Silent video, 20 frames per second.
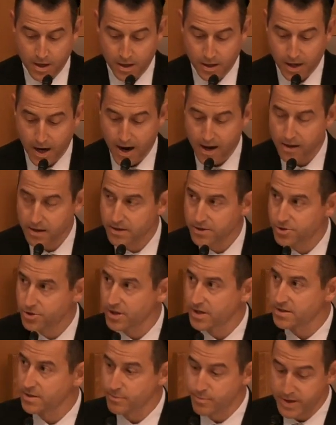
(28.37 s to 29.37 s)
College
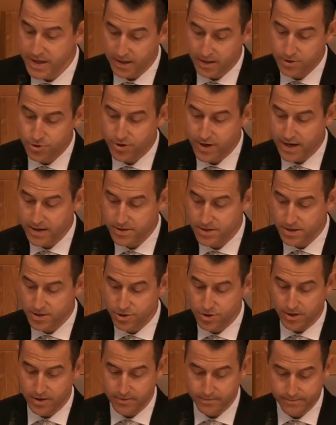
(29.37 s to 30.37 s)
is a big
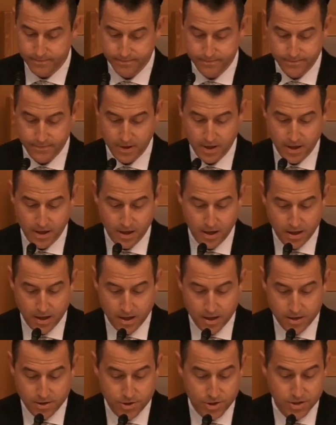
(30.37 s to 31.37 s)
transition.
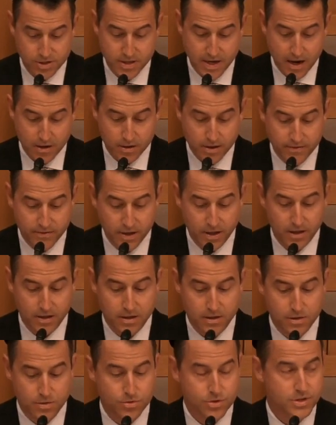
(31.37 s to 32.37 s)
She's now living in a
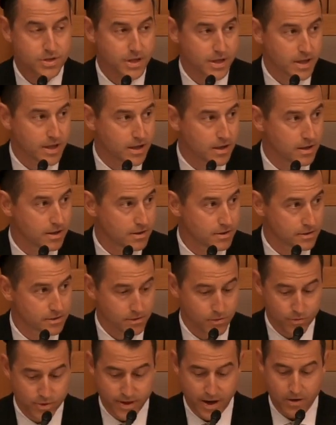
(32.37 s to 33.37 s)
new city
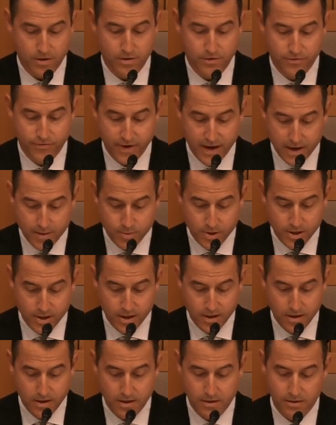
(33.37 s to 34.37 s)
without her
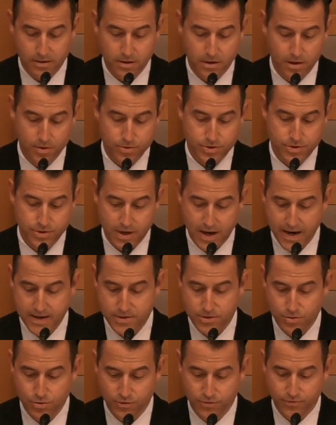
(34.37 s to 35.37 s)
family and close high
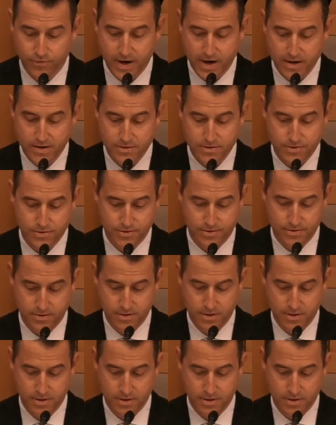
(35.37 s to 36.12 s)
school friends.